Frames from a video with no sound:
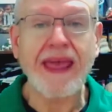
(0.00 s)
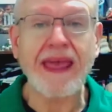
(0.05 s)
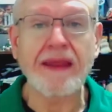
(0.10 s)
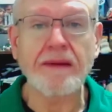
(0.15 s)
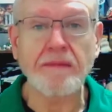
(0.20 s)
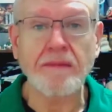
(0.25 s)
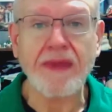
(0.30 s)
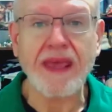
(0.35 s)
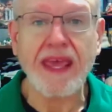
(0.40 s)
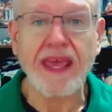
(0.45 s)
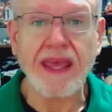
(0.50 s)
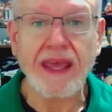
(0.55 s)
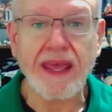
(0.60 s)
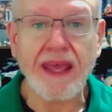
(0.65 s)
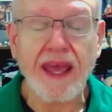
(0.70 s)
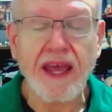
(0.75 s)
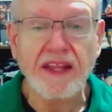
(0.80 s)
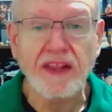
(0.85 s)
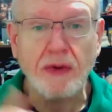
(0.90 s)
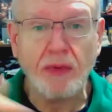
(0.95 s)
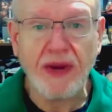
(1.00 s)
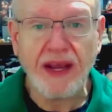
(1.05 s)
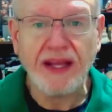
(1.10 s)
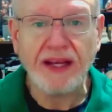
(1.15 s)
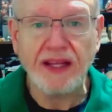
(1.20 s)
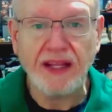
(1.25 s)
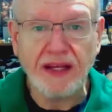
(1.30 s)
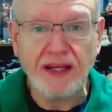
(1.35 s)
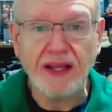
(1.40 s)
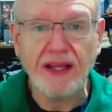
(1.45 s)
and me and the
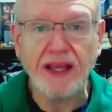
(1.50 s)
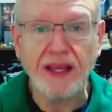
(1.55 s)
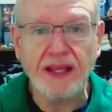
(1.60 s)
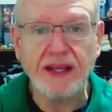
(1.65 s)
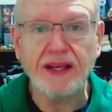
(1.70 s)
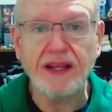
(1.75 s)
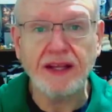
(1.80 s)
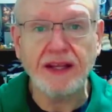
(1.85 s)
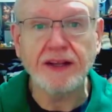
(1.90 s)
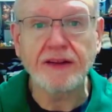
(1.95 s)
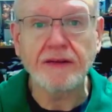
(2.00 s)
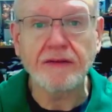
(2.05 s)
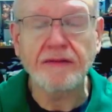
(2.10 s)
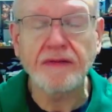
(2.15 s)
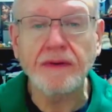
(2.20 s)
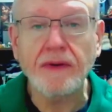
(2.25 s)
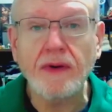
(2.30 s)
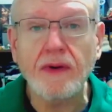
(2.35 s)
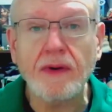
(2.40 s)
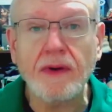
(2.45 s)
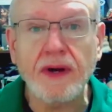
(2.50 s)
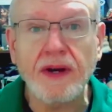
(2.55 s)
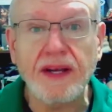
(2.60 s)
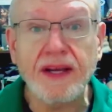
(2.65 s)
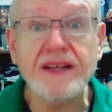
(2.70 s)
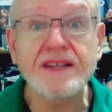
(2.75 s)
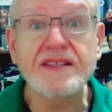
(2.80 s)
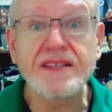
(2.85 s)
radiant heating and the floor, it